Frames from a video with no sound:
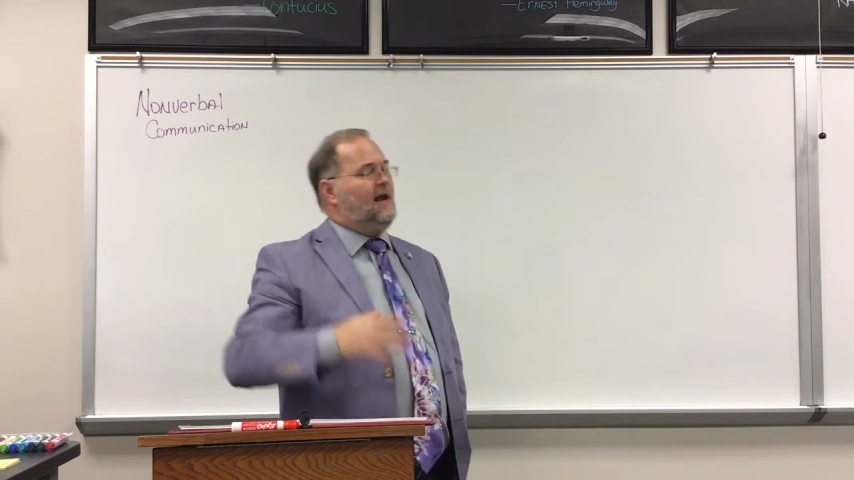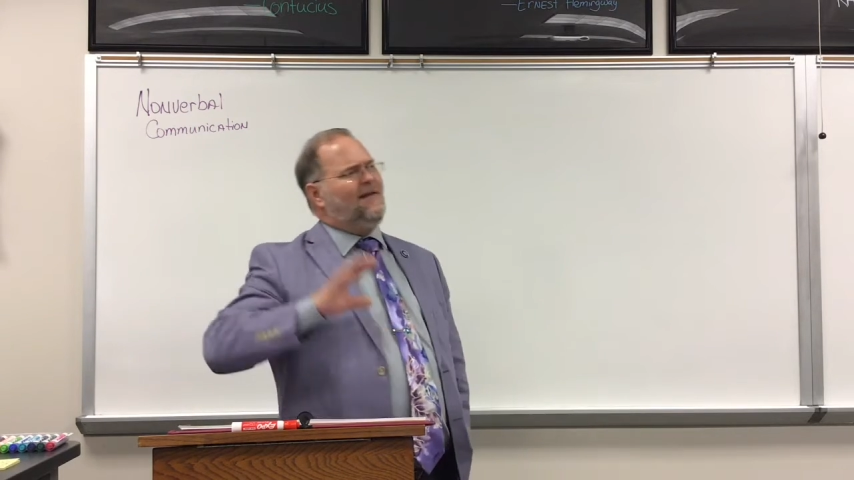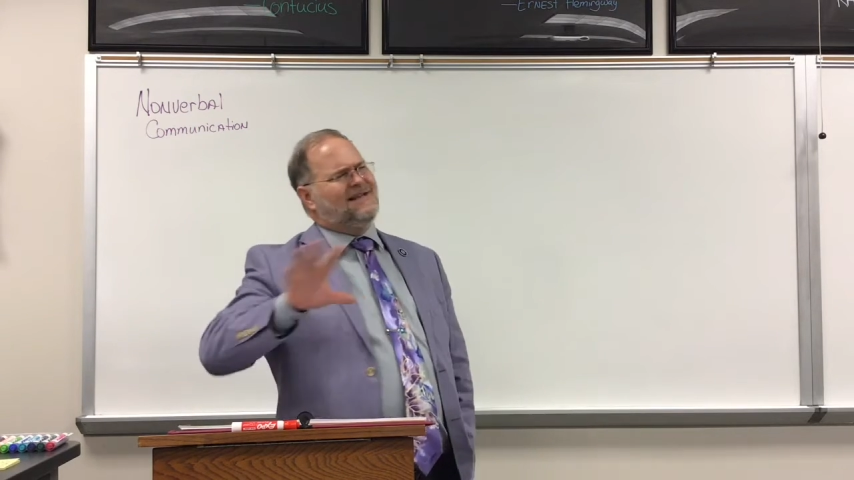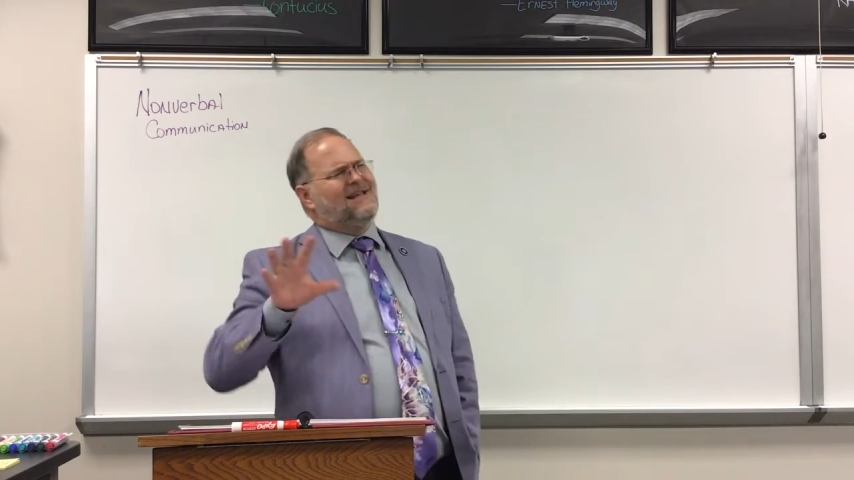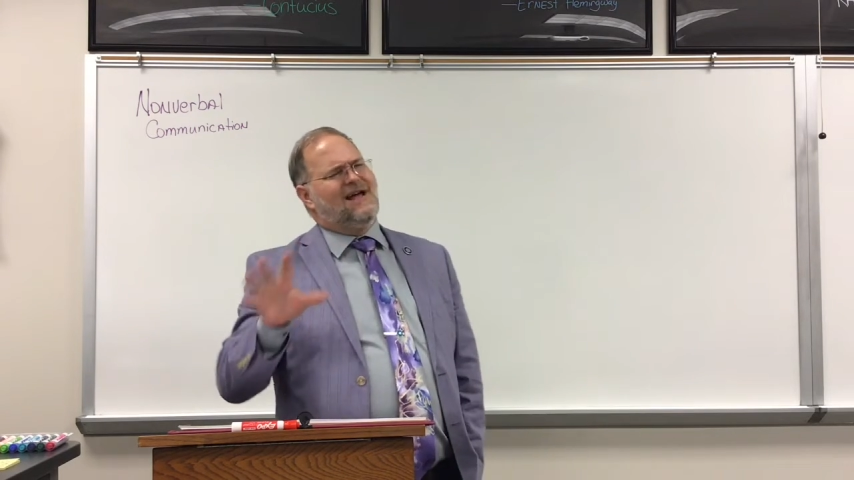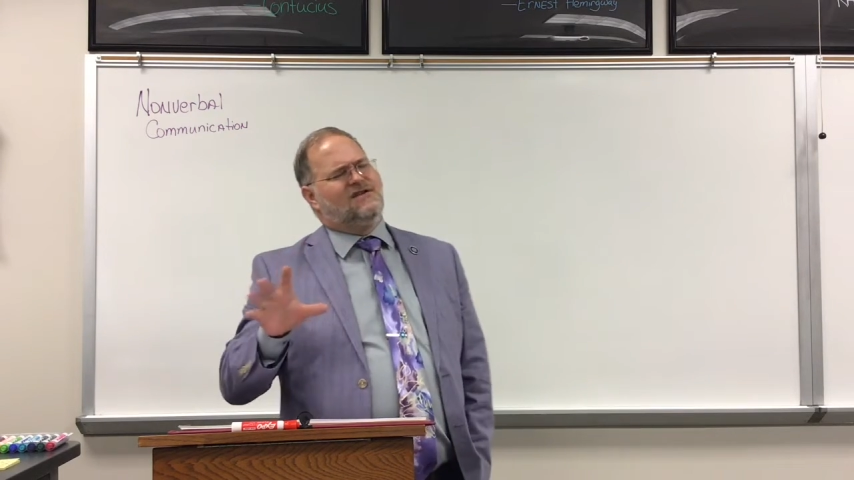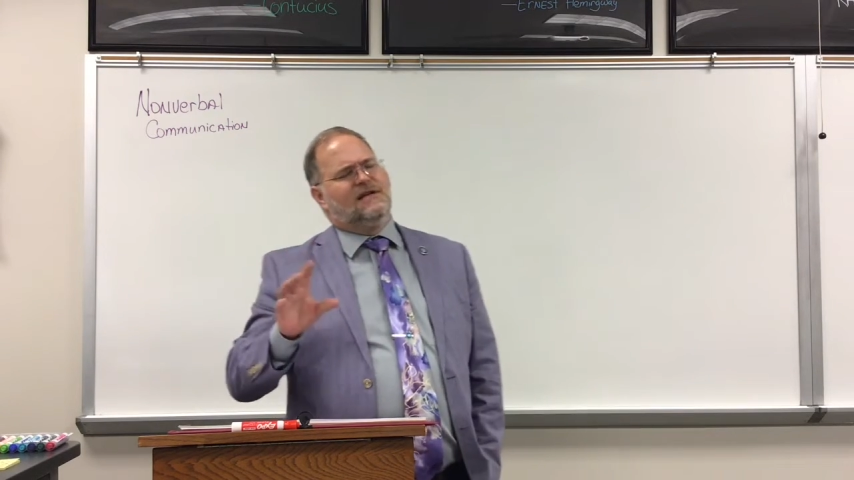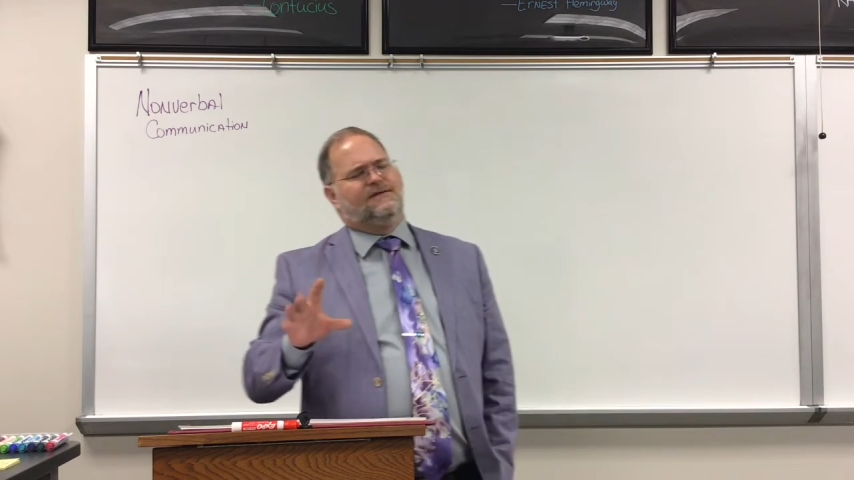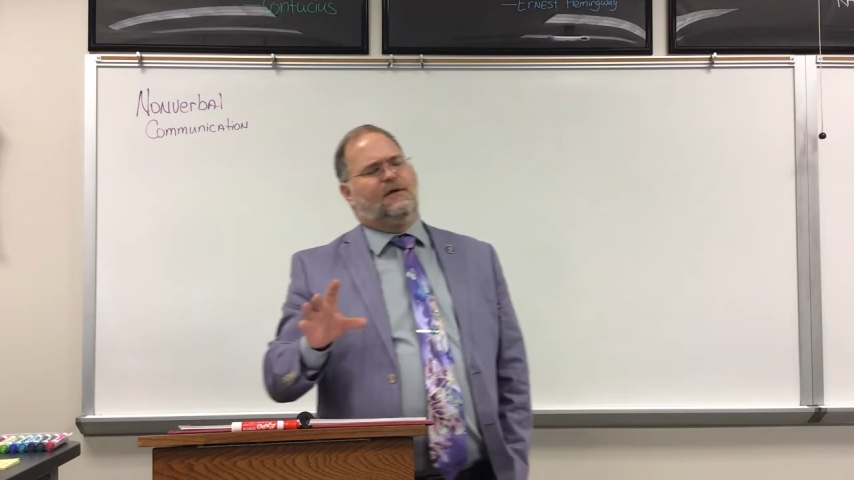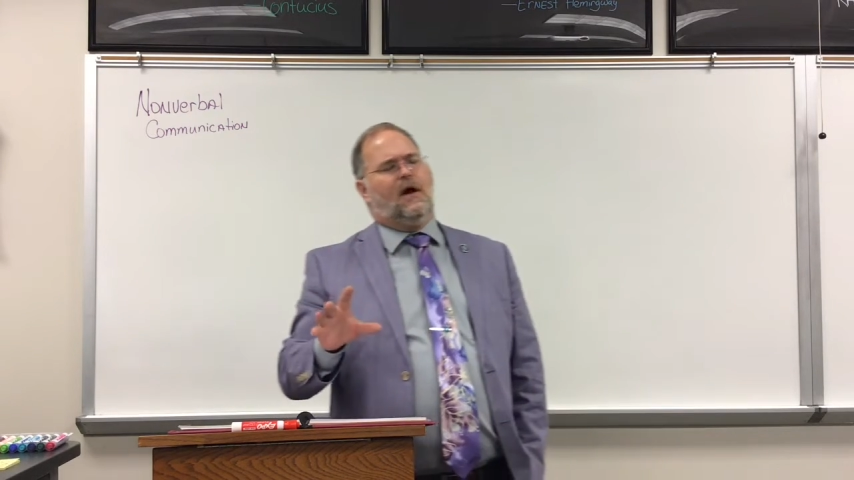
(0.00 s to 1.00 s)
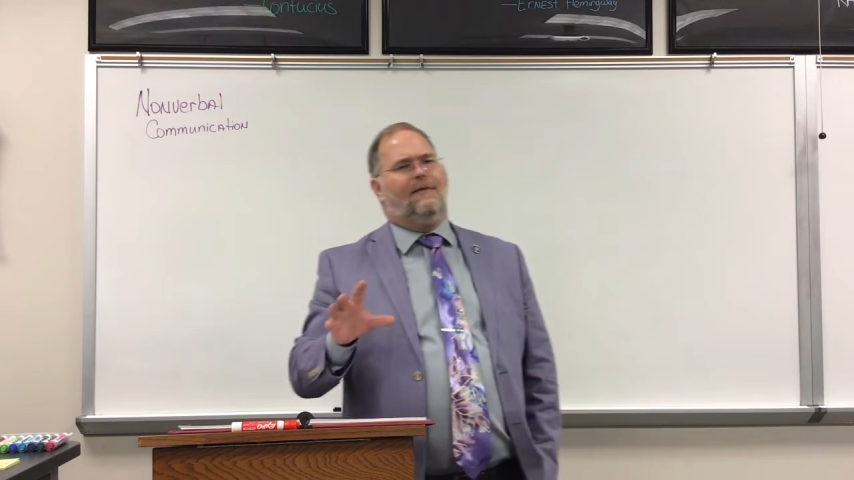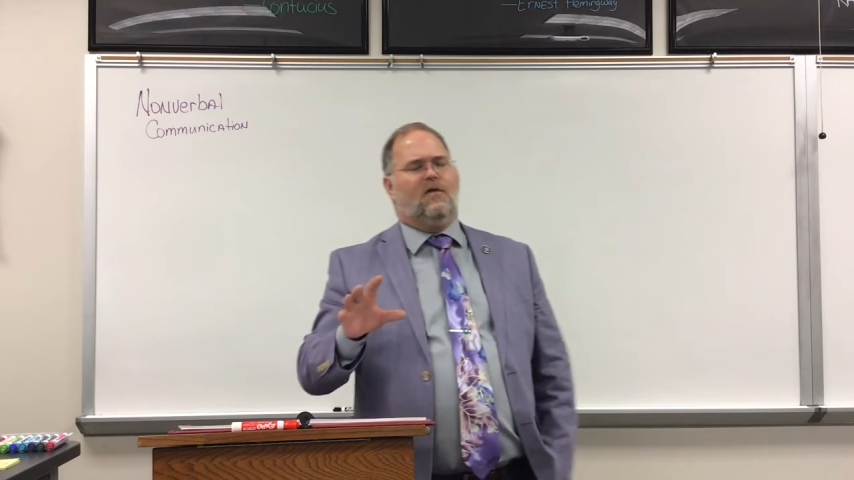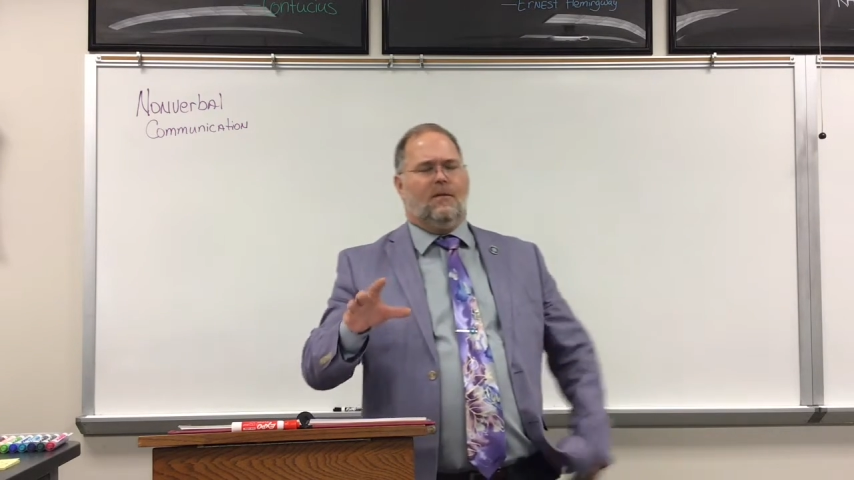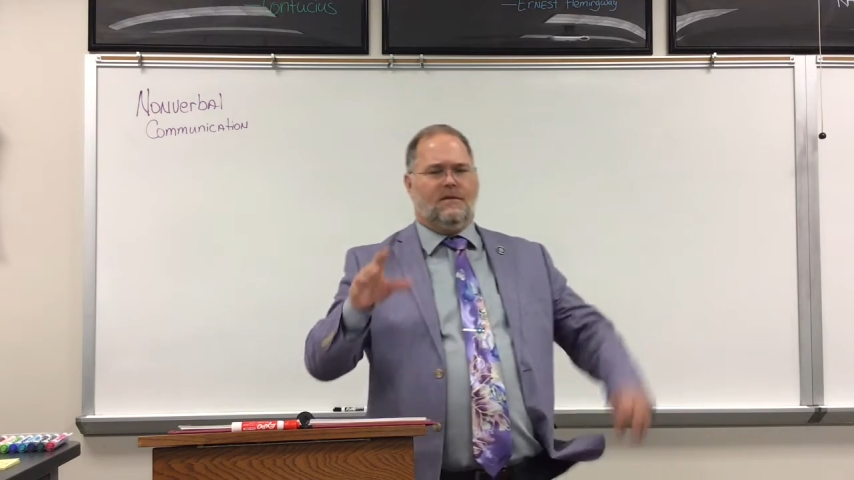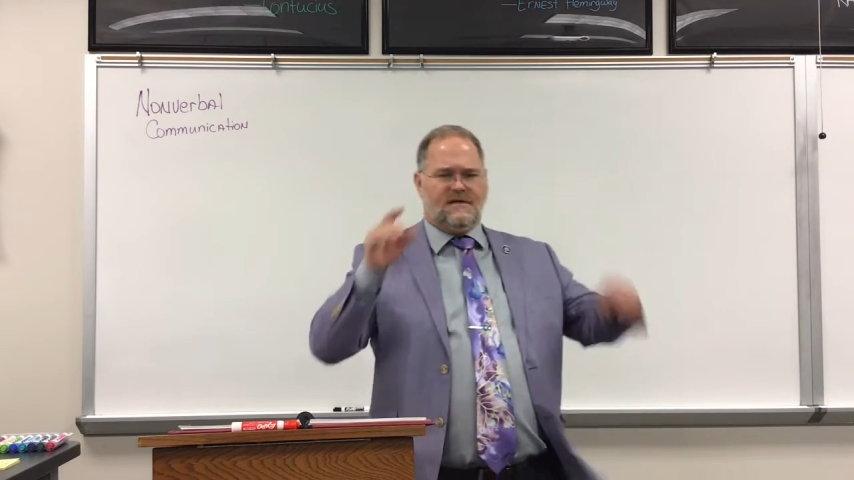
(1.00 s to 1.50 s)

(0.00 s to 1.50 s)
and that's not just for nonverbals,